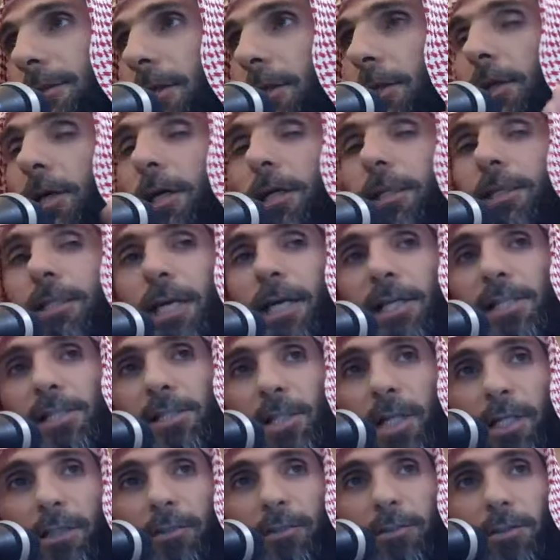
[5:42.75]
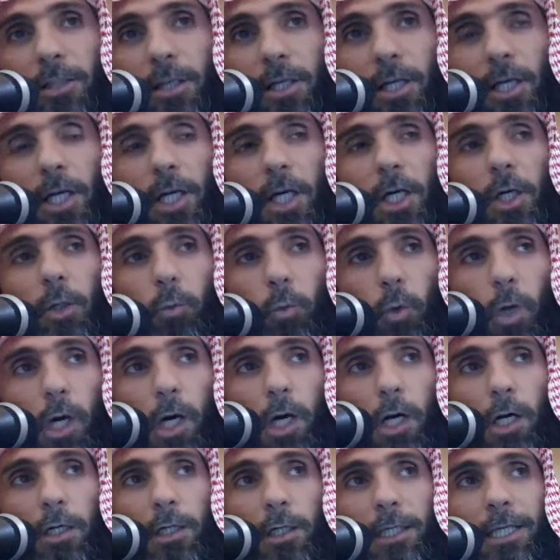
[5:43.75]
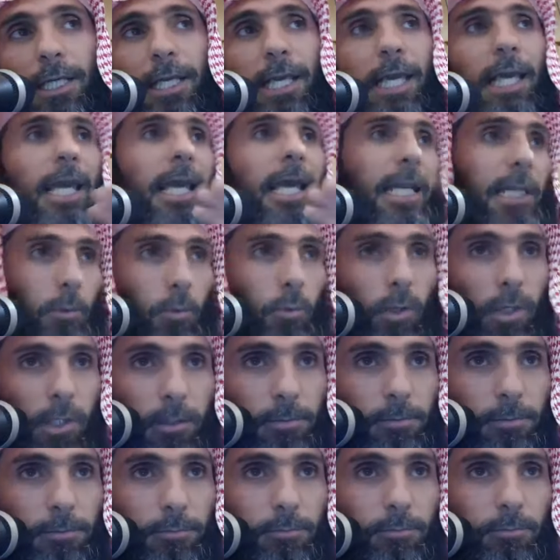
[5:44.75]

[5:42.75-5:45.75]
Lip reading: Allah does not wrong anyone.